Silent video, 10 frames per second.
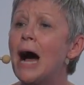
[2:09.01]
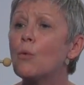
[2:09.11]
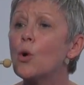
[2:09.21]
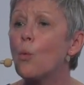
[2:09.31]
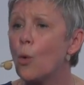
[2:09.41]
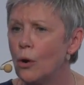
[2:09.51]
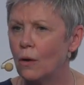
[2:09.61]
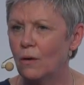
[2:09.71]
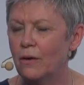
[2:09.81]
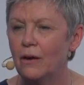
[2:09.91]
our
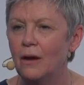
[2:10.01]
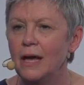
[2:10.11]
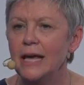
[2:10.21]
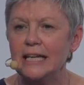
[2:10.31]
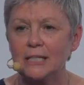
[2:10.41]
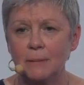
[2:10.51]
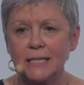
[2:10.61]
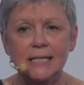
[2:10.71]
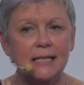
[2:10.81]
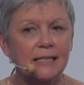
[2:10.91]
world is
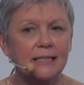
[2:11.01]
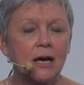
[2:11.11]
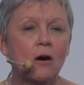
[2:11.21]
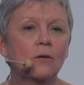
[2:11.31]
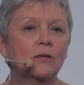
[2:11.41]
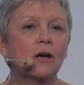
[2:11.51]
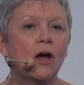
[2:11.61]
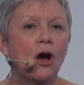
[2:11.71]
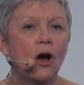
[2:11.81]
basically done